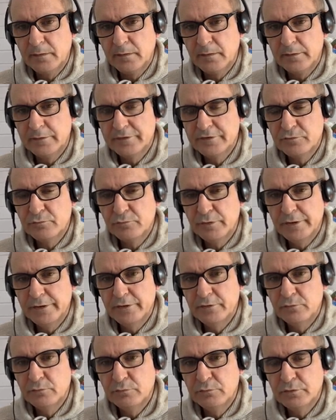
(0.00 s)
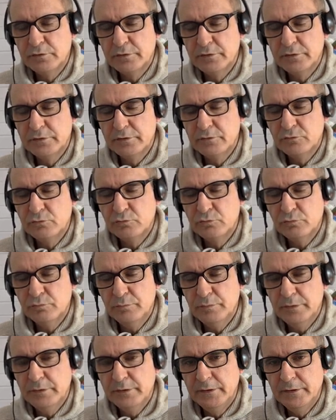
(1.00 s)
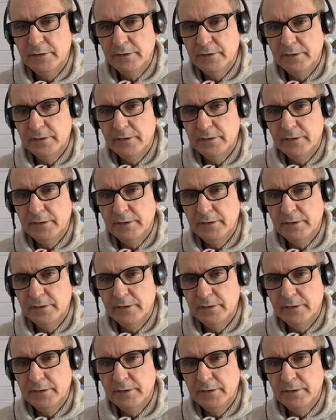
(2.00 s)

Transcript: square root to be